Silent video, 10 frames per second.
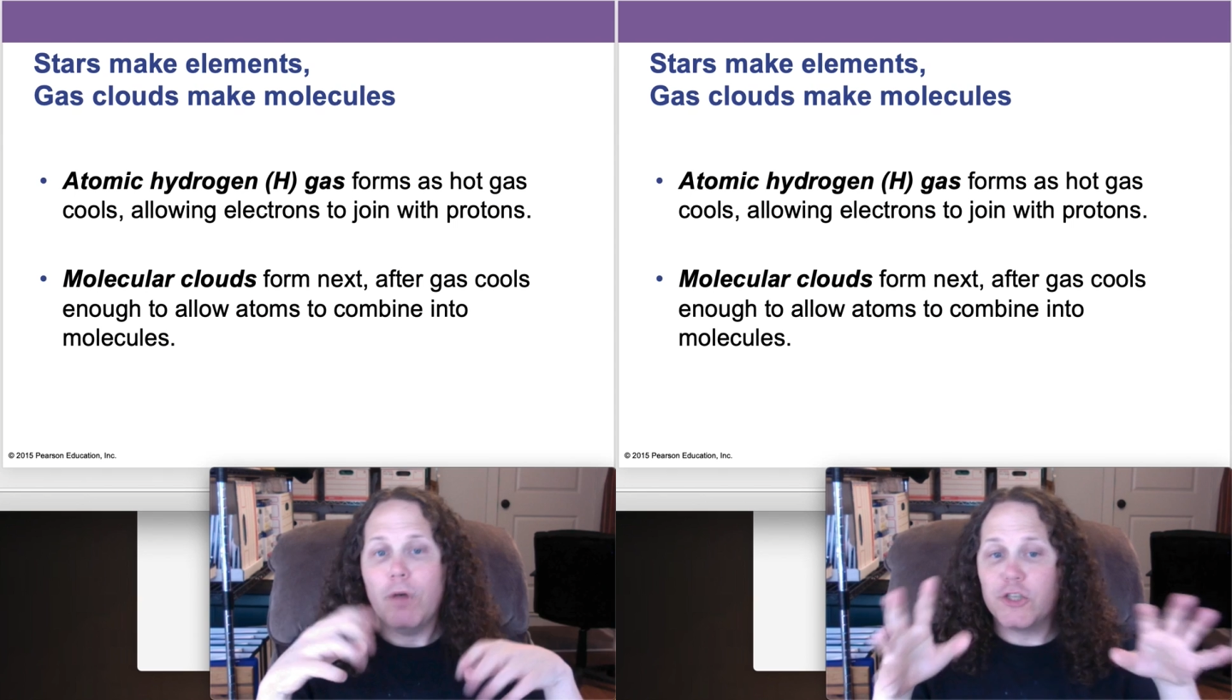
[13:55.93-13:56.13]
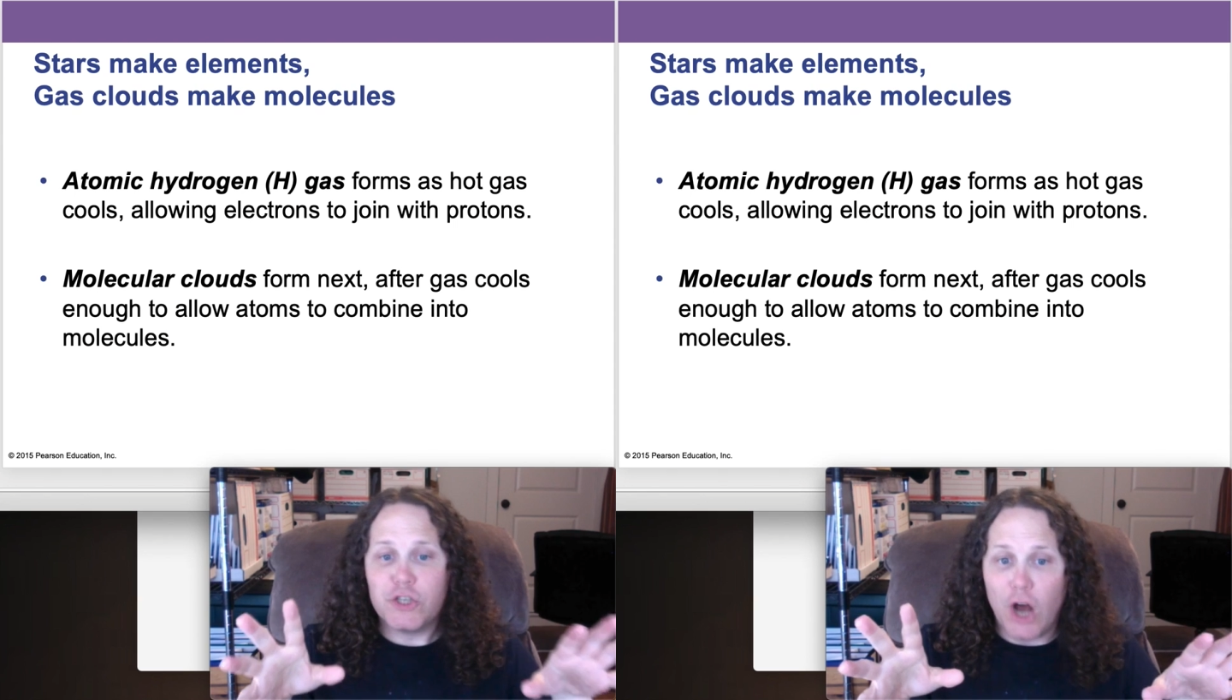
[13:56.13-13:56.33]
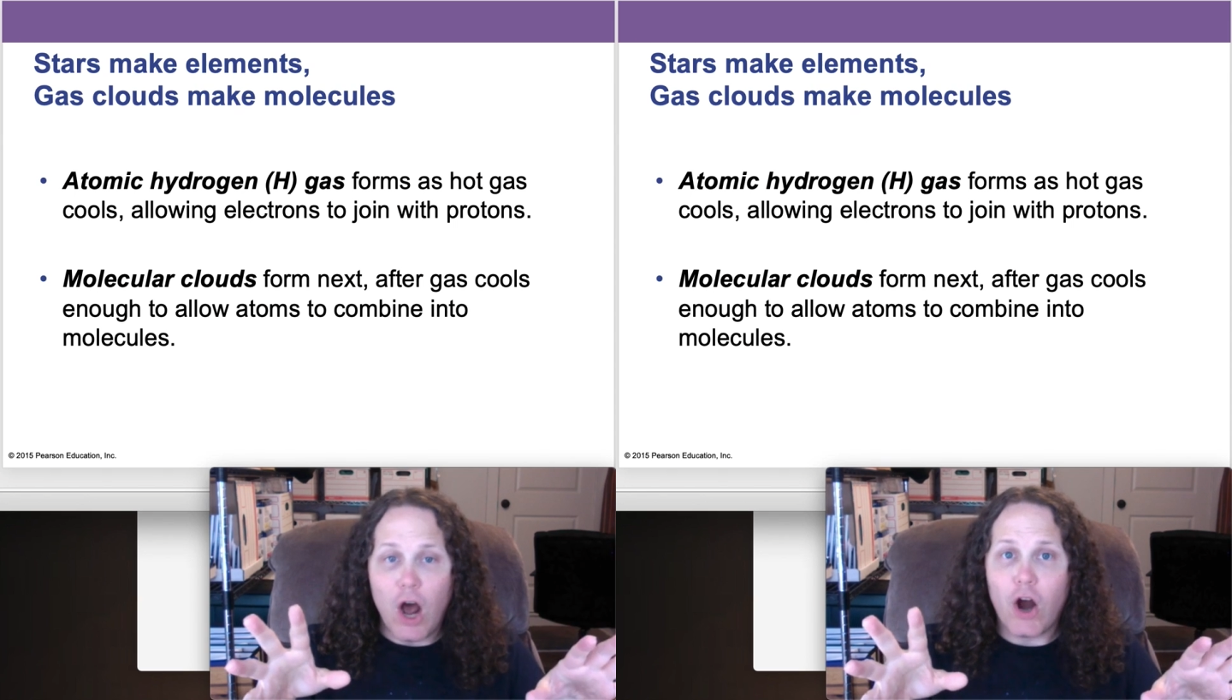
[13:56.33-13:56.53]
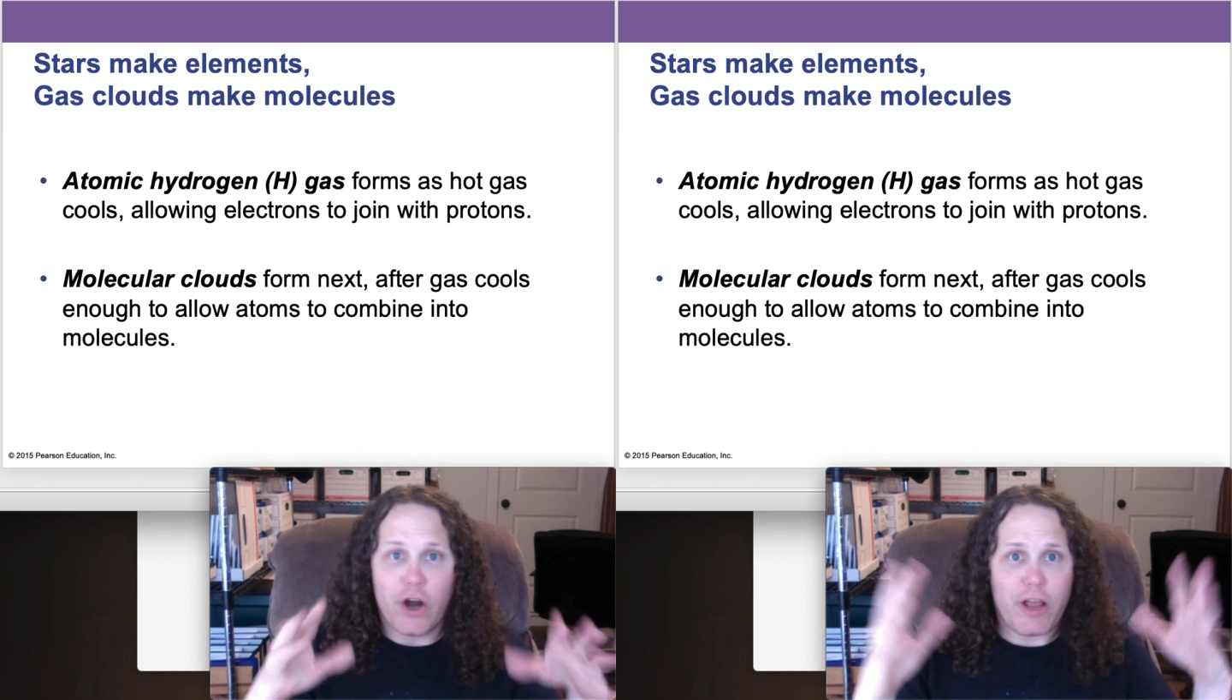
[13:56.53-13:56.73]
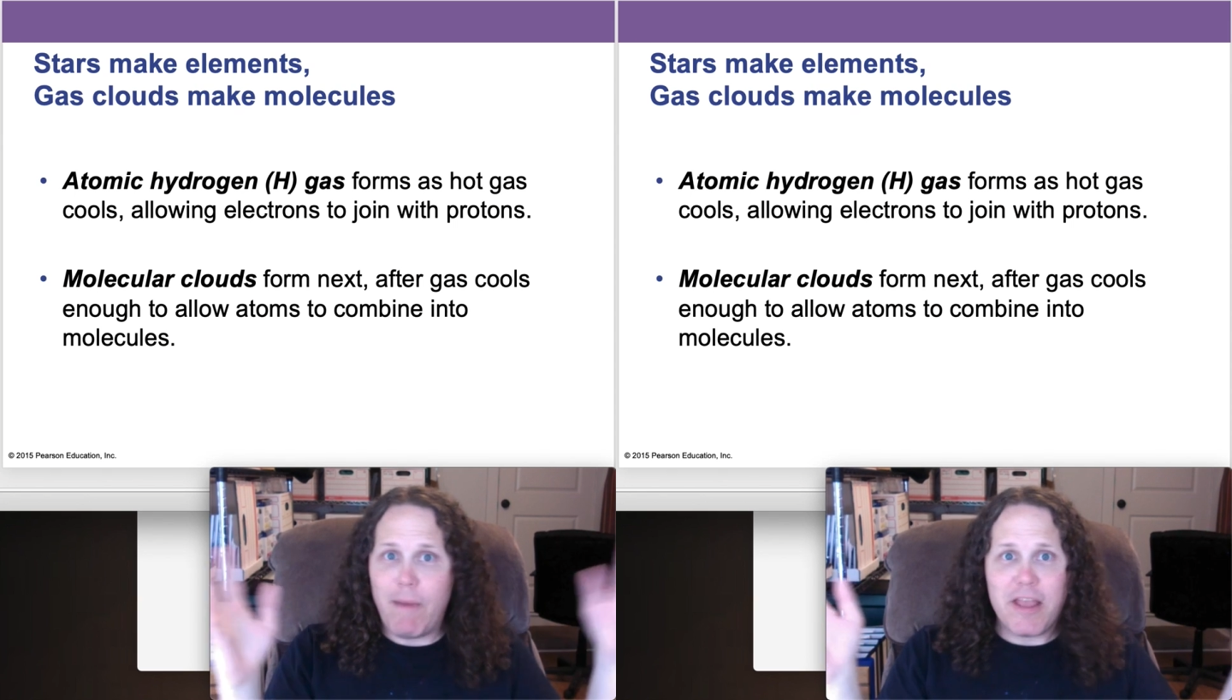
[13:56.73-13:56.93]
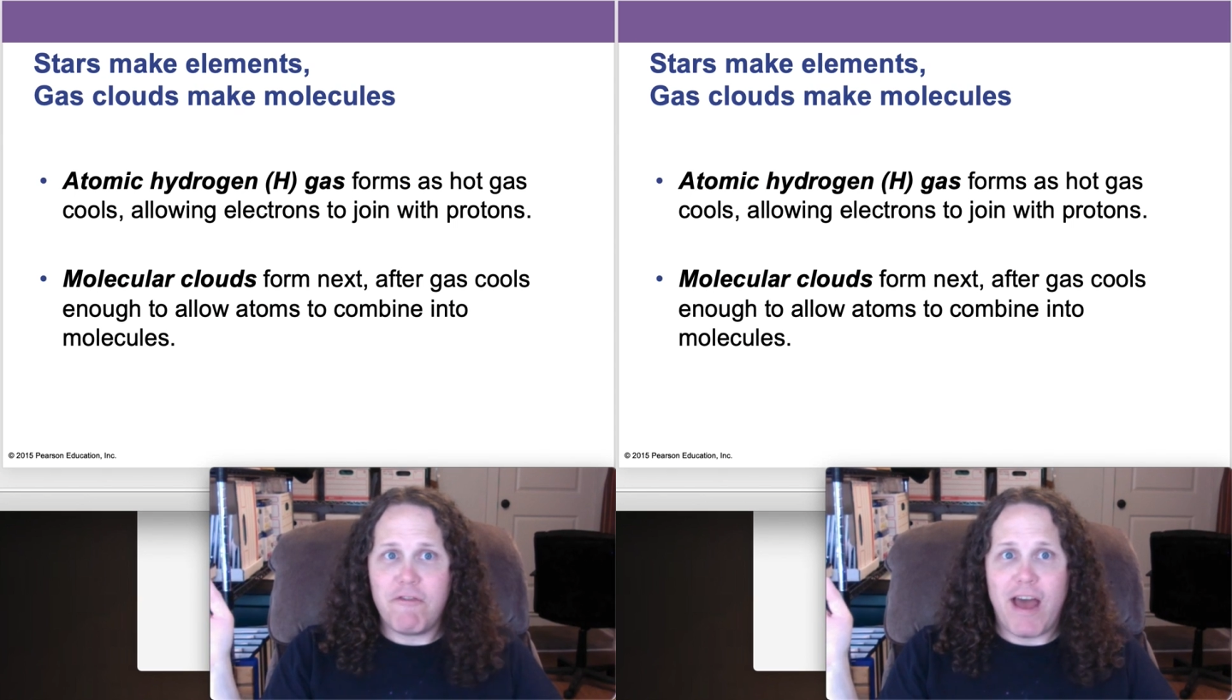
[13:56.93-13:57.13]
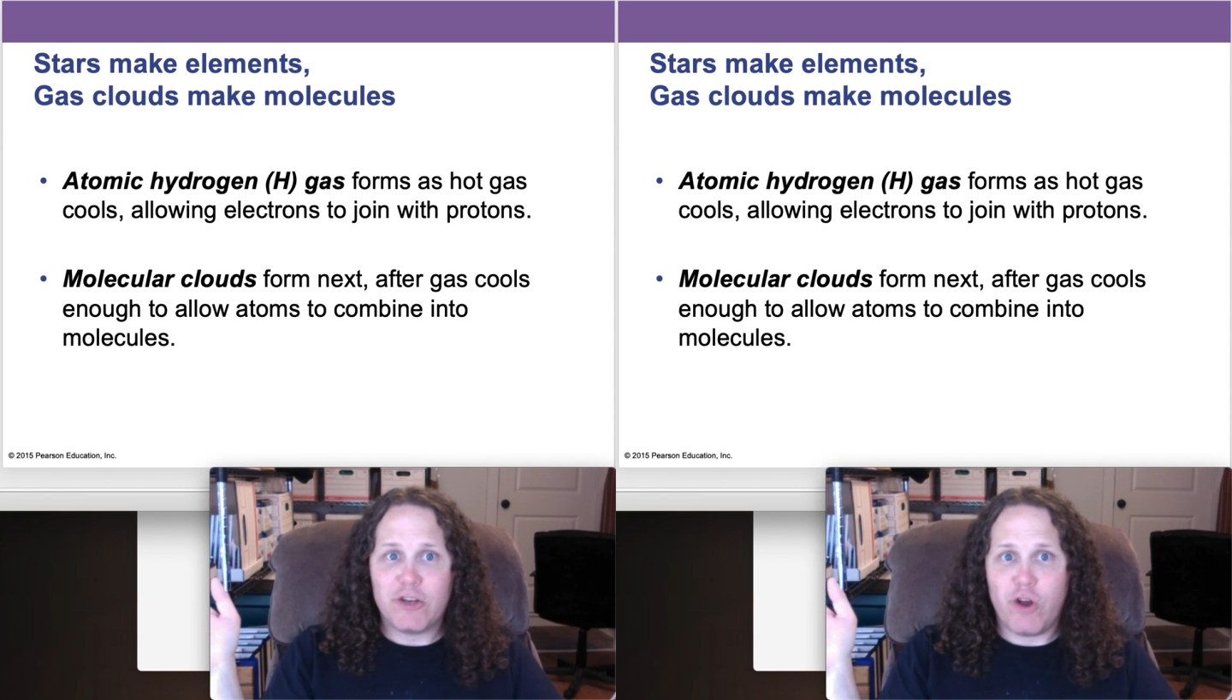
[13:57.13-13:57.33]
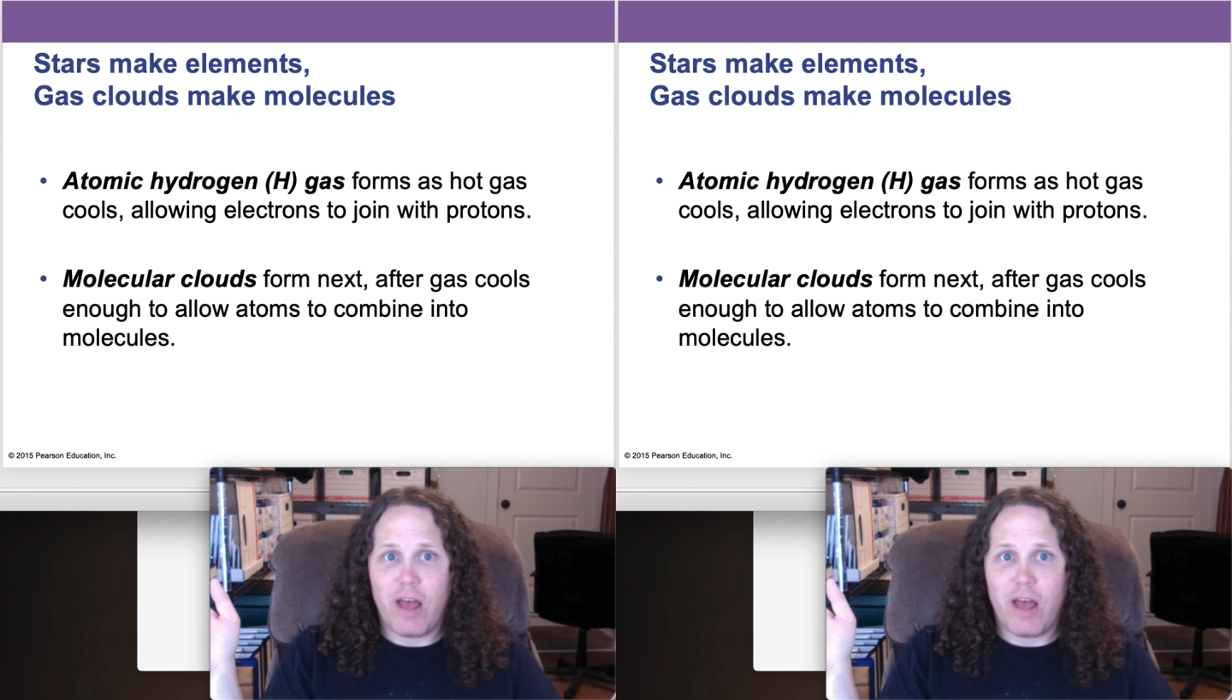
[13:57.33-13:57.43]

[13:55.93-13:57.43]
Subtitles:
A star can manufacture